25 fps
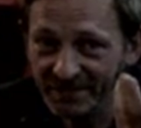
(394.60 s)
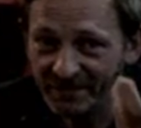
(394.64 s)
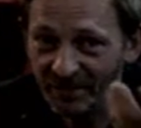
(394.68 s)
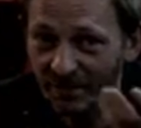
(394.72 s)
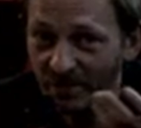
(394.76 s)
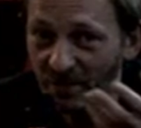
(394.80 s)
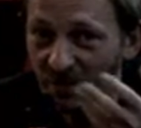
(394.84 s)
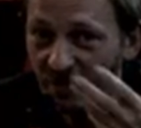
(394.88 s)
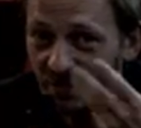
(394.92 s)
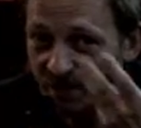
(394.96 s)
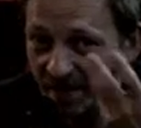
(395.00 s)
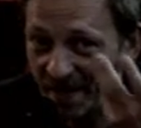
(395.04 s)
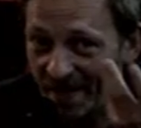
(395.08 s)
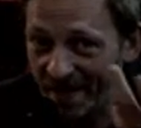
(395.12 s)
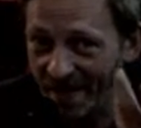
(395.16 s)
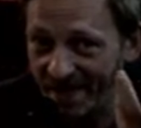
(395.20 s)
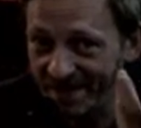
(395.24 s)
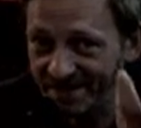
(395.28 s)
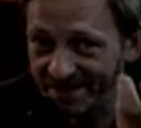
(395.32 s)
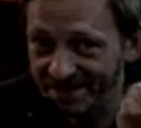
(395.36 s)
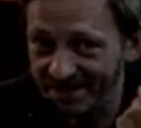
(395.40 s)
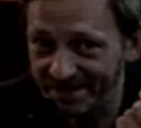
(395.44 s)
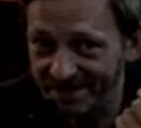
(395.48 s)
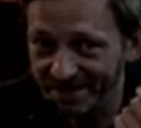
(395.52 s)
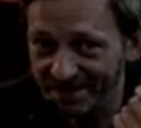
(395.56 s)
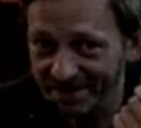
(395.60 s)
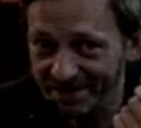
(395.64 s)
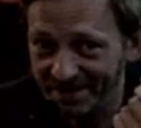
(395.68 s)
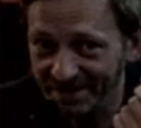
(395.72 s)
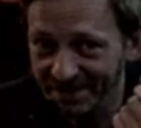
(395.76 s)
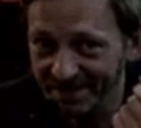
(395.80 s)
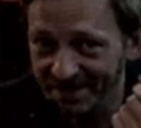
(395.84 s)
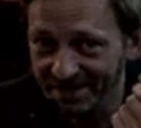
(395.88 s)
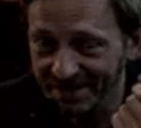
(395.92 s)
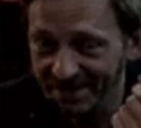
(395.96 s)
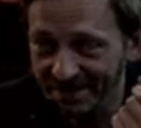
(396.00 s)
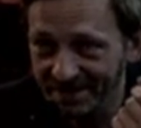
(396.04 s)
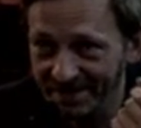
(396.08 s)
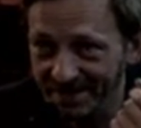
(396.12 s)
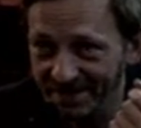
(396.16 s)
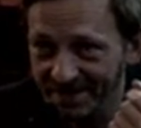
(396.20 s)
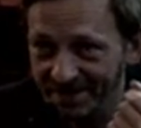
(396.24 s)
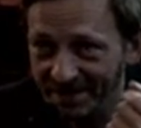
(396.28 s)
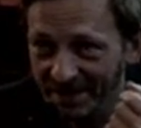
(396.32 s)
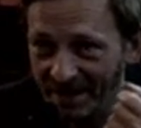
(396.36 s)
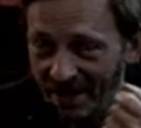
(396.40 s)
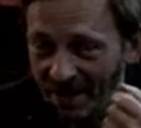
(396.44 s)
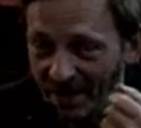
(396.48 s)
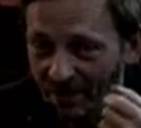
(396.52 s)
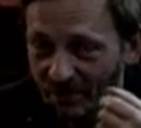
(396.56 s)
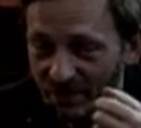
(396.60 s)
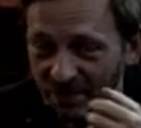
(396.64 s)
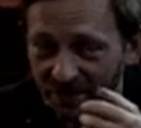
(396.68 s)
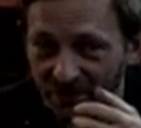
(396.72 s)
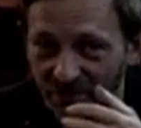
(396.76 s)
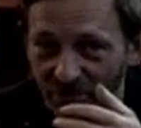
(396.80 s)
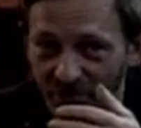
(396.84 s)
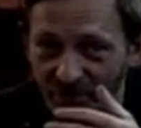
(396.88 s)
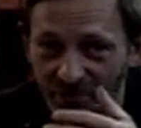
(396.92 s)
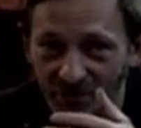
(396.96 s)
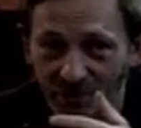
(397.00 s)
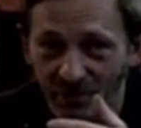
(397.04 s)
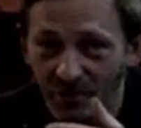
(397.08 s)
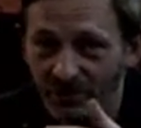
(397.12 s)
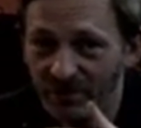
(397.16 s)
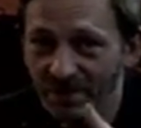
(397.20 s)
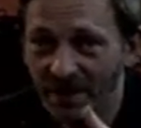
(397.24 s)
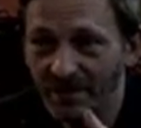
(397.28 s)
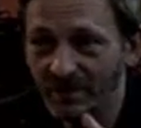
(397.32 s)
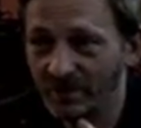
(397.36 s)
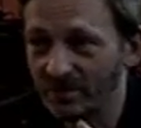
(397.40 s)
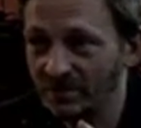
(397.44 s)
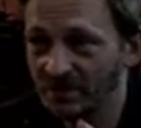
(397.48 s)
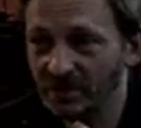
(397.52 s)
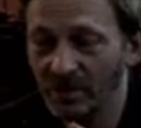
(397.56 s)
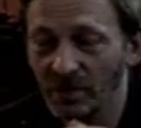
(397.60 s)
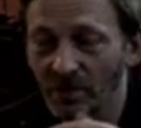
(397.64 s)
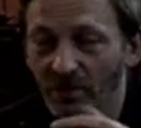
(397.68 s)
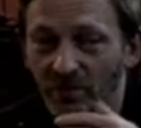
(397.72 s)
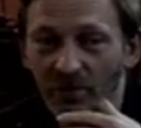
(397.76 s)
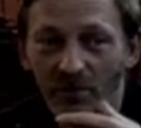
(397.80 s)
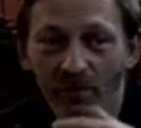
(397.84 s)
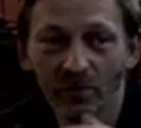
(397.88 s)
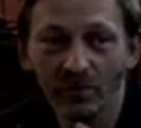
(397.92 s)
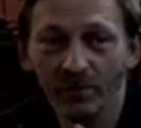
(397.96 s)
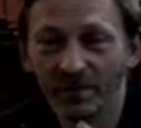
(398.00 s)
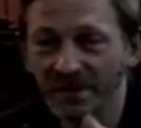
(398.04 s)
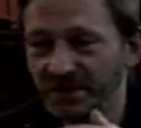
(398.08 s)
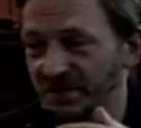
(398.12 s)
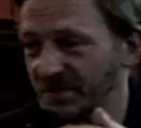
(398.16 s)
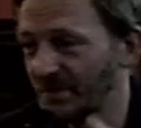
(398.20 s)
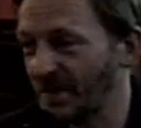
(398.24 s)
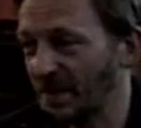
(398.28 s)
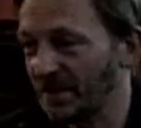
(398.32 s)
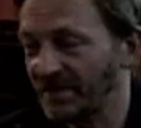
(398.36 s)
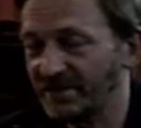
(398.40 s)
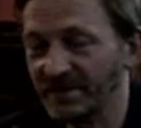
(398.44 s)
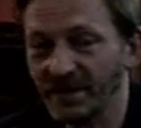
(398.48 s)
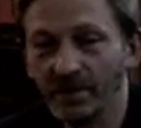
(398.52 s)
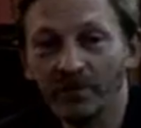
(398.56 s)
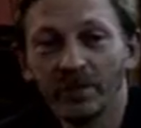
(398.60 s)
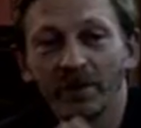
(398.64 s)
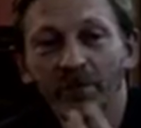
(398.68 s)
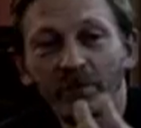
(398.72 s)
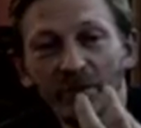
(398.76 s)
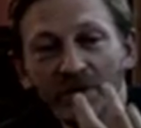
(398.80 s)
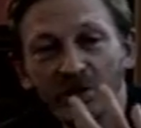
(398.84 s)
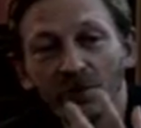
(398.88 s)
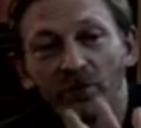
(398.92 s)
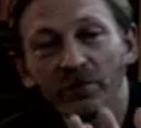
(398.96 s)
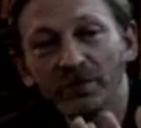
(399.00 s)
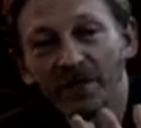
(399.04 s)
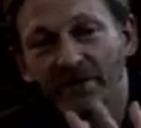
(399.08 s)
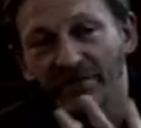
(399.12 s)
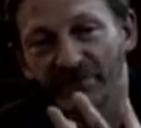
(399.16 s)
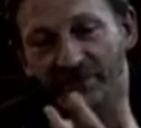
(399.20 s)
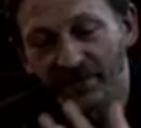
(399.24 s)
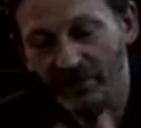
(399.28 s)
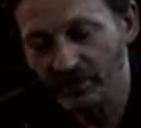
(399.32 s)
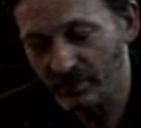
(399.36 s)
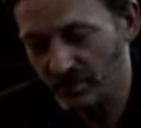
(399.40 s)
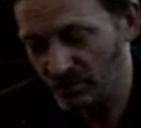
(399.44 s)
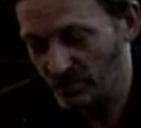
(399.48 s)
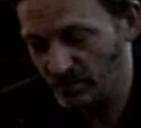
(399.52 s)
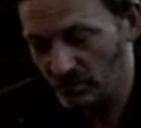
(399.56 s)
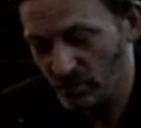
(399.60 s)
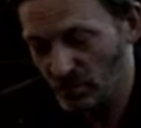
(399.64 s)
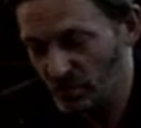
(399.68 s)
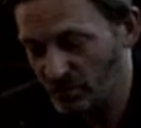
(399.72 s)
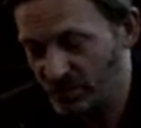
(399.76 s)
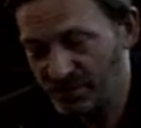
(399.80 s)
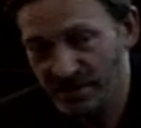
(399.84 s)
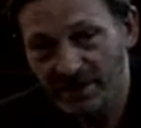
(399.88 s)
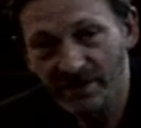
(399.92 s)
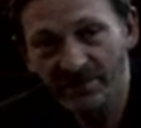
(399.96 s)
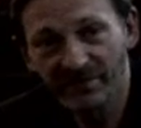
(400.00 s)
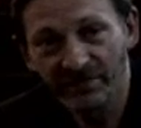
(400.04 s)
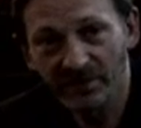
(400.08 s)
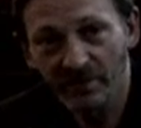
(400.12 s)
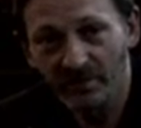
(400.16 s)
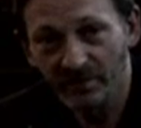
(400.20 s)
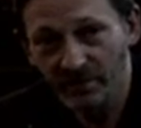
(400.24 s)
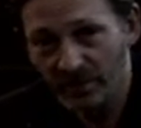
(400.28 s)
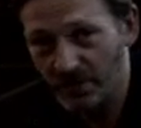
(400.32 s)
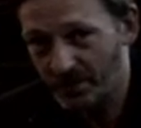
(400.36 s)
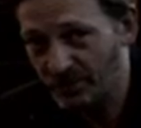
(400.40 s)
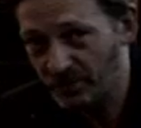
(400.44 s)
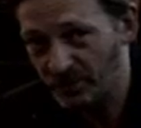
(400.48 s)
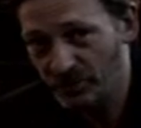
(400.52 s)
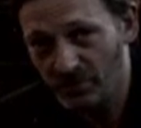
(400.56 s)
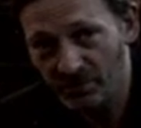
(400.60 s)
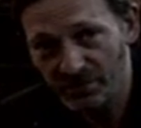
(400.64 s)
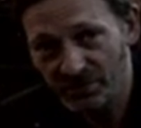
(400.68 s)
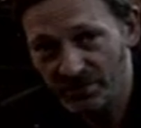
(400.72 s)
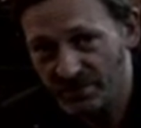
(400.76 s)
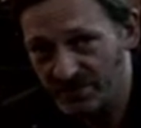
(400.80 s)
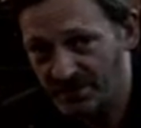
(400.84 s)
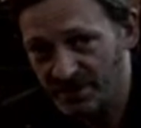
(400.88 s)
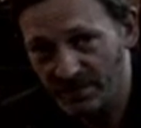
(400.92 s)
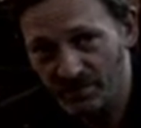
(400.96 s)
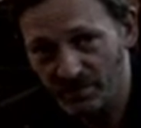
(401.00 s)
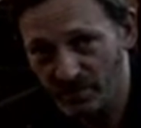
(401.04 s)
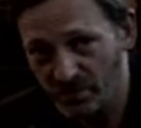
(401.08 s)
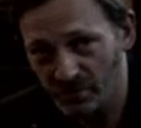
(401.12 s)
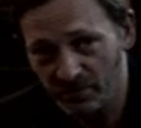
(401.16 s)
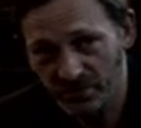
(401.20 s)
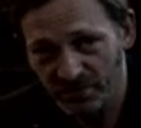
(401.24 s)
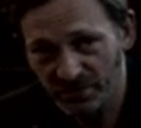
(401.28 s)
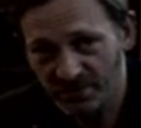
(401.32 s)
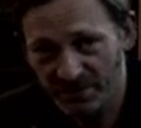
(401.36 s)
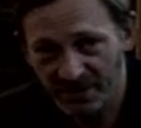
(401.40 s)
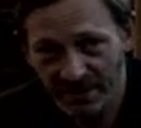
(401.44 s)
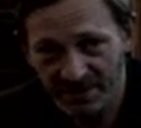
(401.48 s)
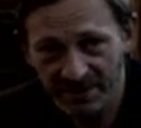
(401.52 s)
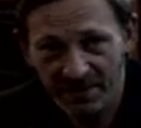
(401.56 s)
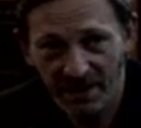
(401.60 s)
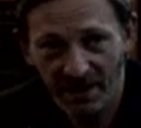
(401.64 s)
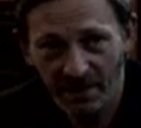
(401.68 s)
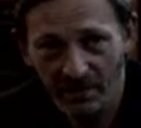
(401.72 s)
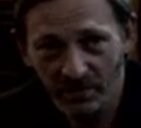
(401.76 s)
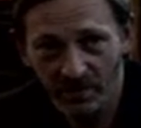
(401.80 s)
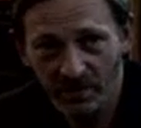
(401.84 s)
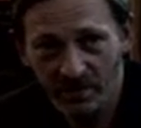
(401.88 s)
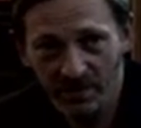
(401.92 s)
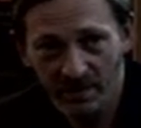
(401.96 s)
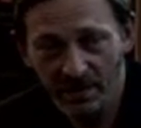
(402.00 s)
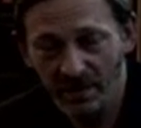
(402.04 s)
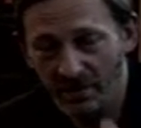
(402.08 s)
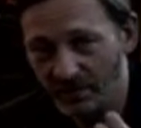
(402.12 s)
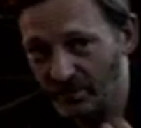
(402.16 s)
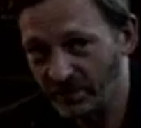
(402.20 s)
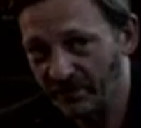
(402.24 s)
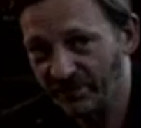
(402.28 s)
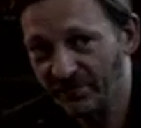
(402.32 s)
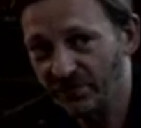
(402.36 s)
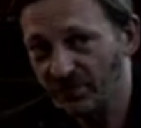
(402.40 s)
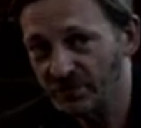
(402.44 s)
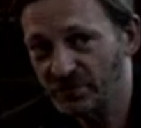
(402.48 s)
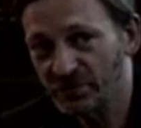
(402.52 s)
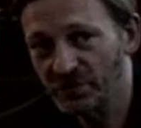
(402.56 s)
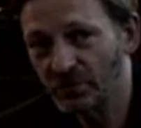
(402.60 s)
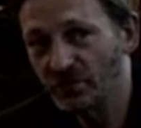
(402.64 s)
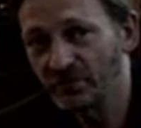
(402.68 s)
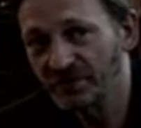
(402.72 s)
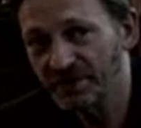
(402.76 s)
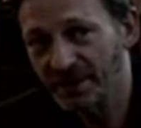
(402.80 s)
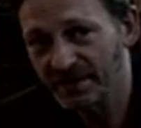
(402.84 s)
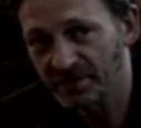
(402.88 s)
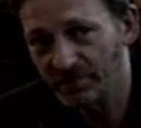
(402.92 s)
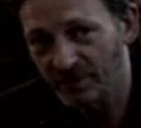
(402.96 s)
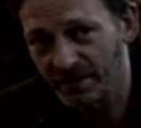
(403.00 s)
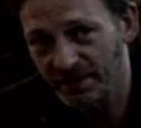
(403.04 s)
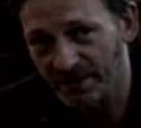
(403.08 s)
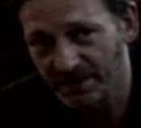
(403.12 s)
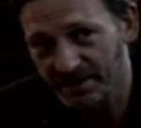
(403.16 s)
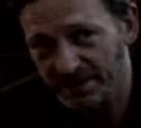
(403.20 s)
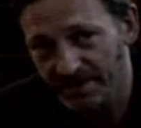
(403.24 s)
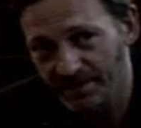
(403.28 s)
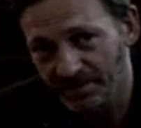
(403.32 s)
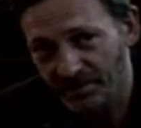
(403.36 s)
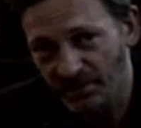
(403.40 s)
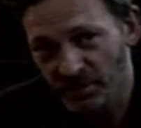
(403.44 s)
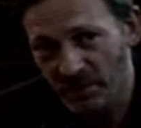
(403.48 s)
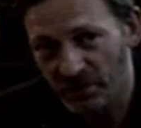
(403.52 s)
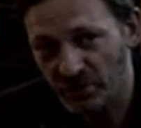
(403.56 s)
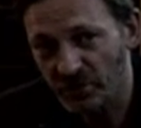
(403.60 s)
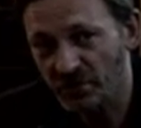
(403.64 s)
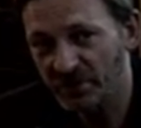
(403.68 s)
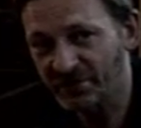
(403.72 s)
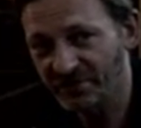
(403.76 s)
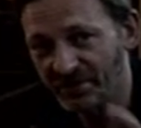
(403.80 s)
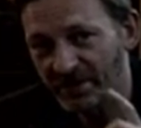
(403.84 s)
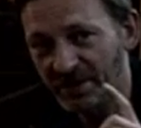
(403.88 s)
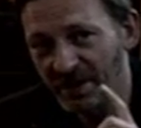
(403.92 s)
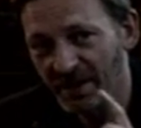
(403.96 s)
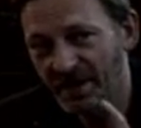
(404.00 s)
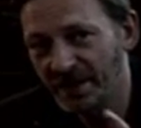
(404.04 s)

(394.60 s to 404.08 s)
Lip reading: from the past, and we don't know them always by we know them from mostly from reproductions in books. That's how our first contact with it. So it's very